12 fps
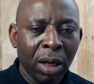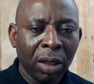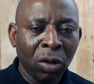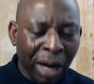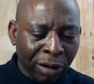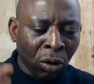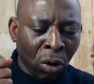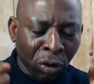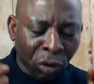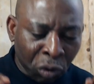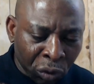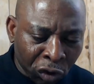You have to go
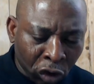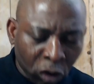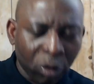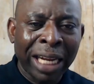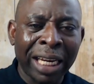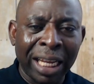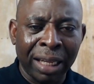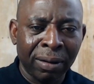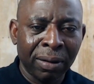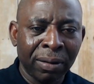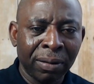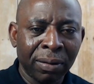through training.
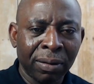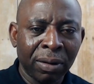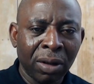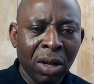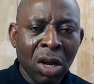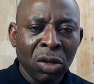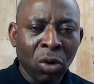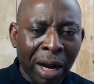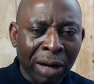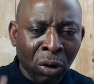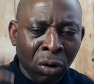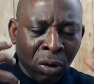You
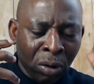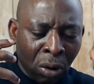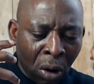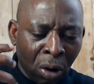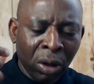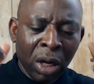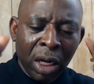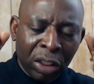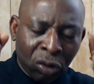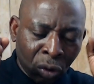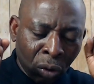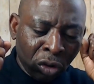have to go
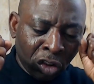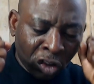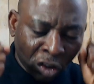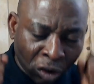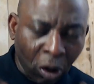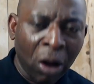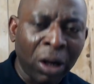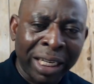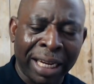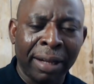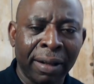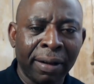through
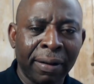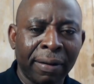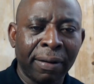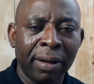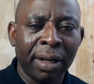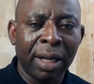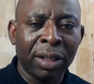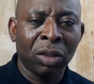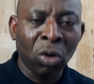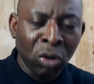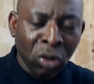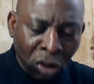study
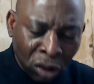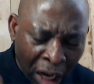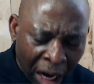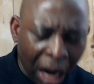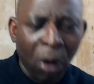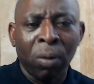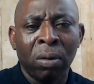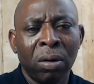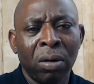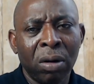to know.